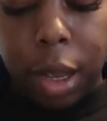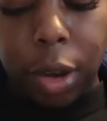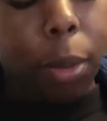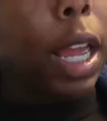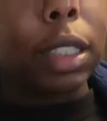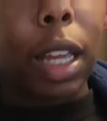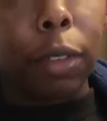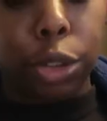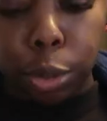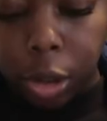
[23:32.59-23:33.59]
Yo, we actually have
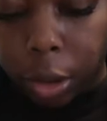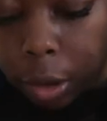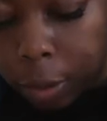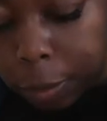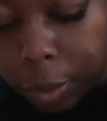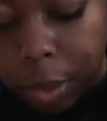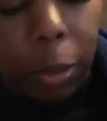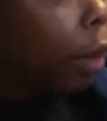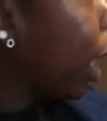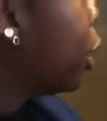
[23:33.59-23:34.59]
a juicer that
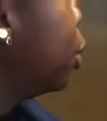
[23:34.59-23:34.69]
we have not